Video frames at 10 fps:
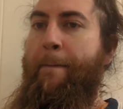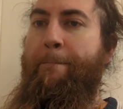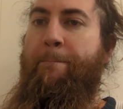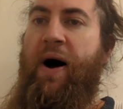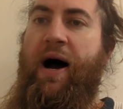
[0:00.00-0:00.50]

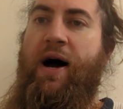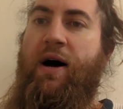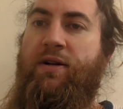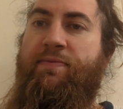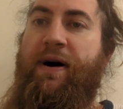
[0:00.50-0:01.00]

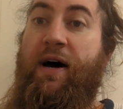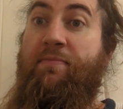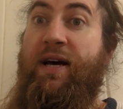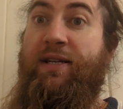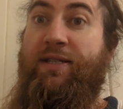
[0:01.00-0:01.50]
Batman
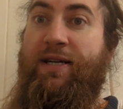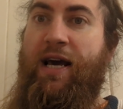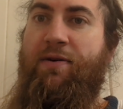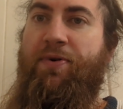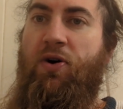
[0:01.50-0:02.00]
made his
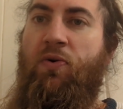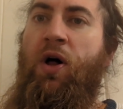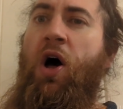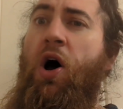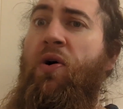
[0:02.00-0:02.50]
debut
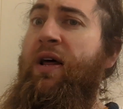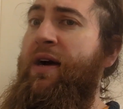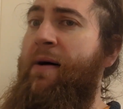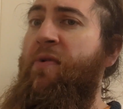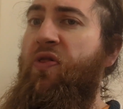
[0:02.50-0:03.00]

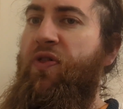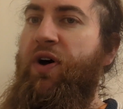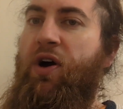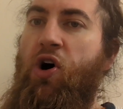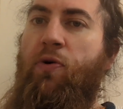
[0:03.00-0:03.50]
only a month
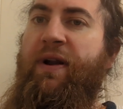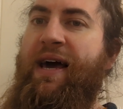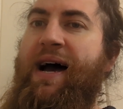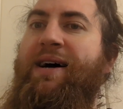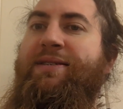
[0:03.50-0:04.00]
ago, but he
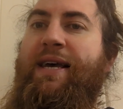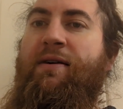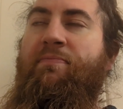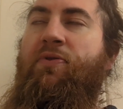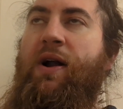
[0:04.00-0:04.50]
has
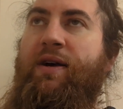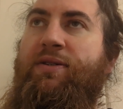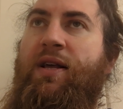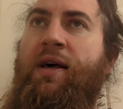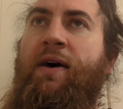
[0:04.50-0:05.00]

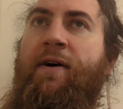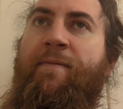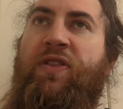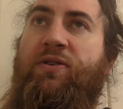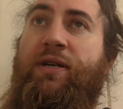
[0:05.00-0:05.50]
impressed
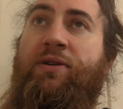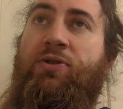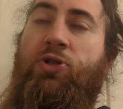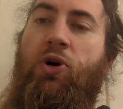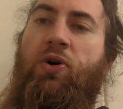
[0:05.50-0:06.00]

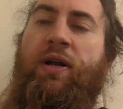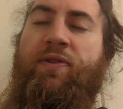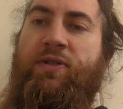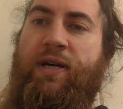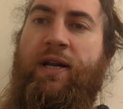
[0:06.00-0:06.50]
since joining
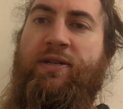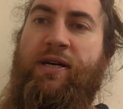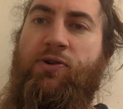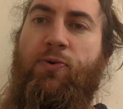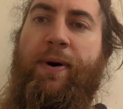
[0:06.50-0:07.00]
the senior
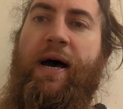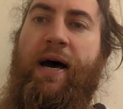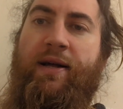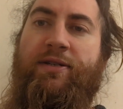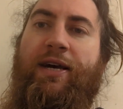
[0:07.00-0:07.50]
setup
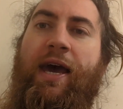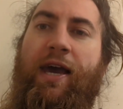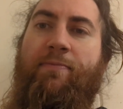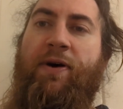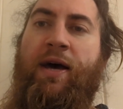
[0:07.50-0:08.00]
at
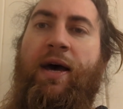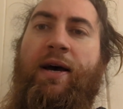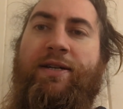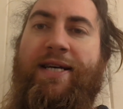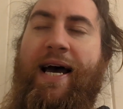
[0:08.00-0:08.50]
Cape
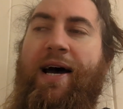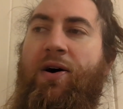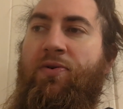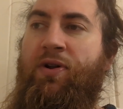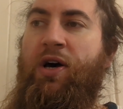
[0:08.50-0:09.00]

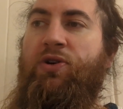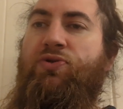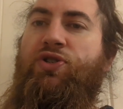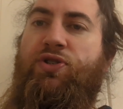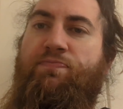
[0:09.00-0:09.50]
Town
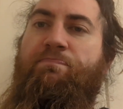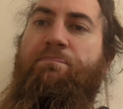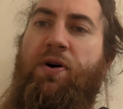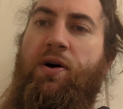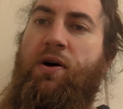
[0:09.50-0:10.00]

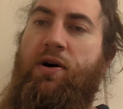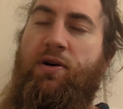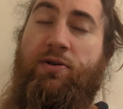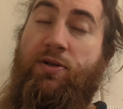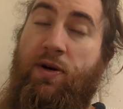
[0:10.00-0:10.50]

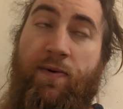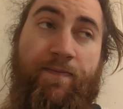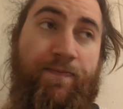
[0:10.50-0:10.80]
Spurs.